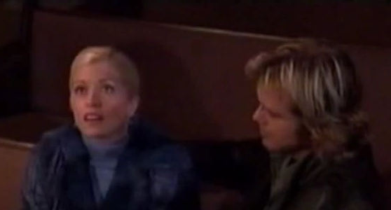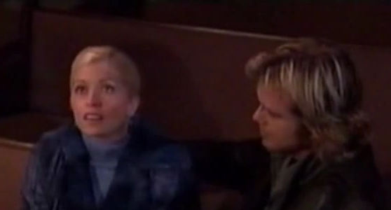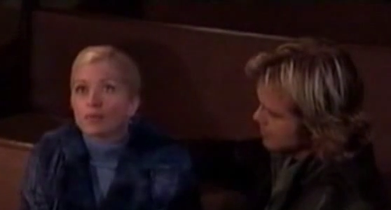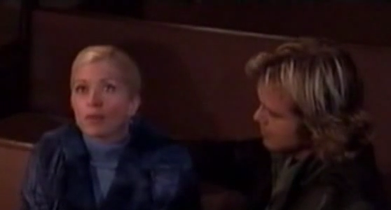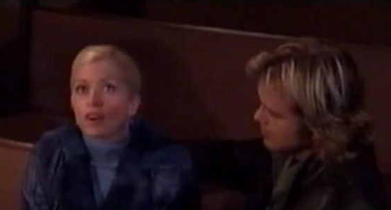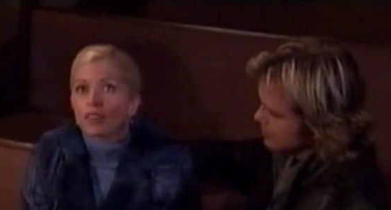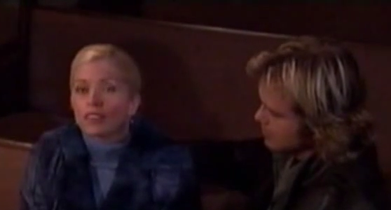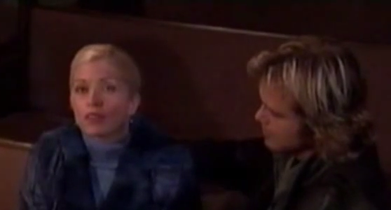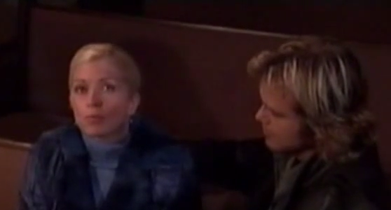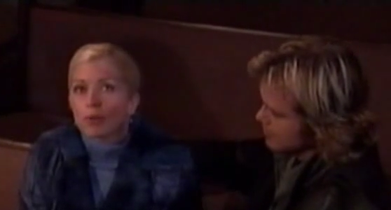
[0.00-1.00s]
Speaker 1: a small
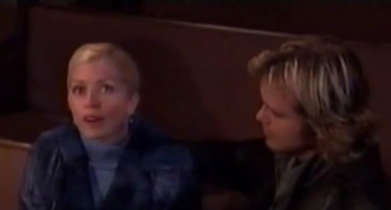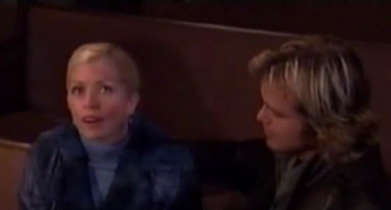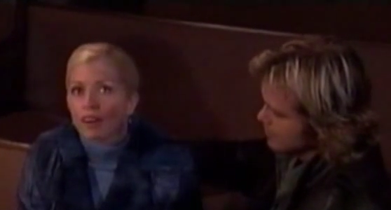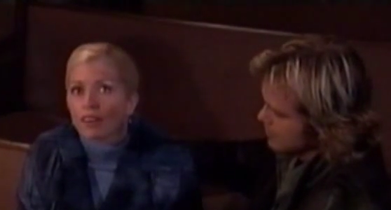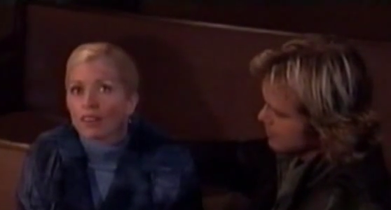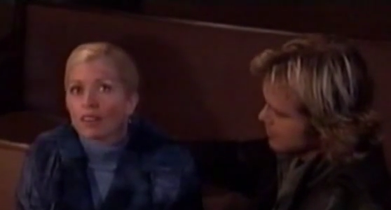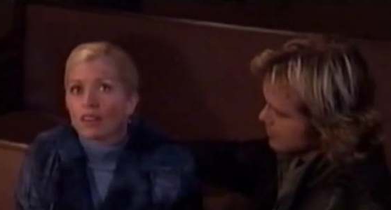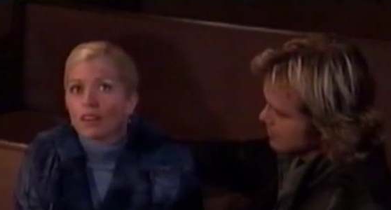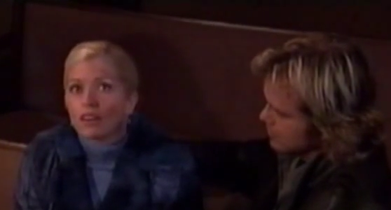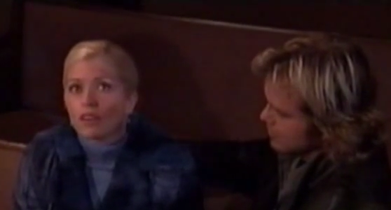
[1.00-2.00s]
little prayer
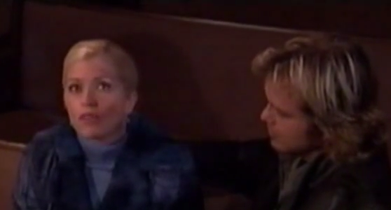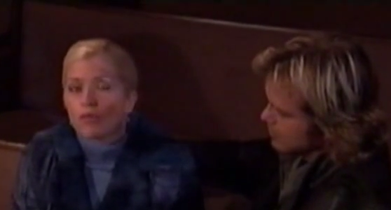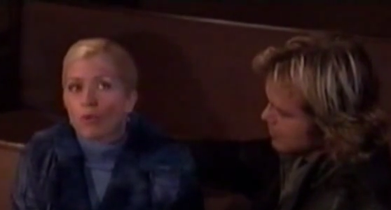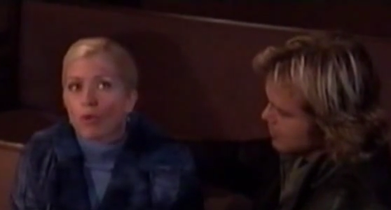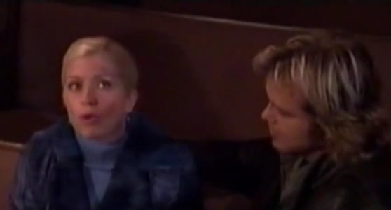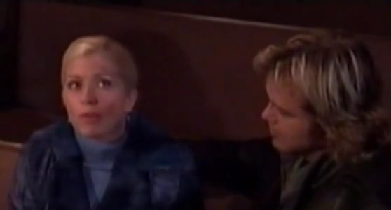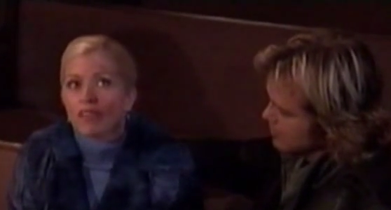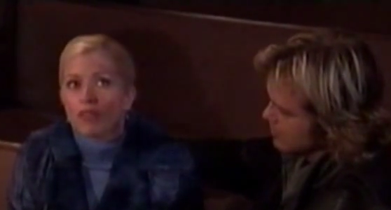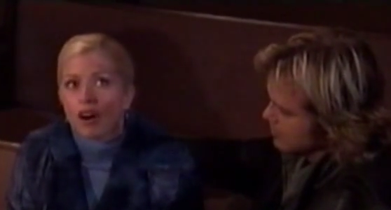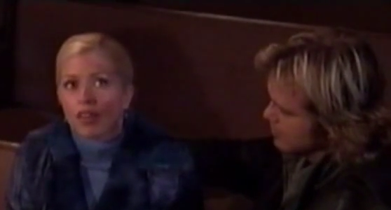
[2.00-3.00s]
for
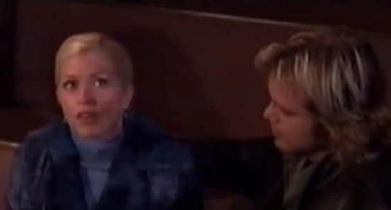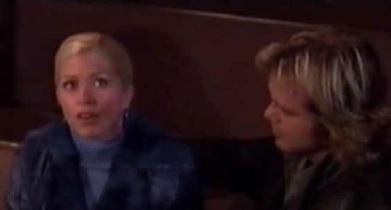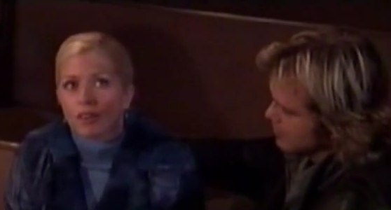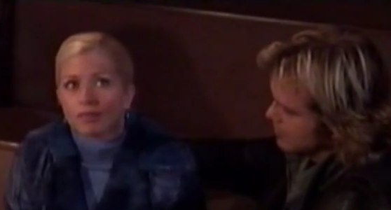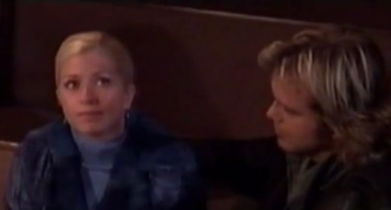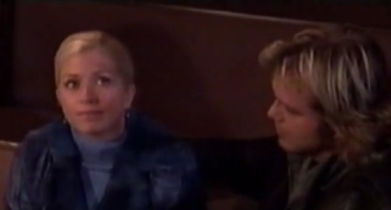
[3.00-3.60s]
my father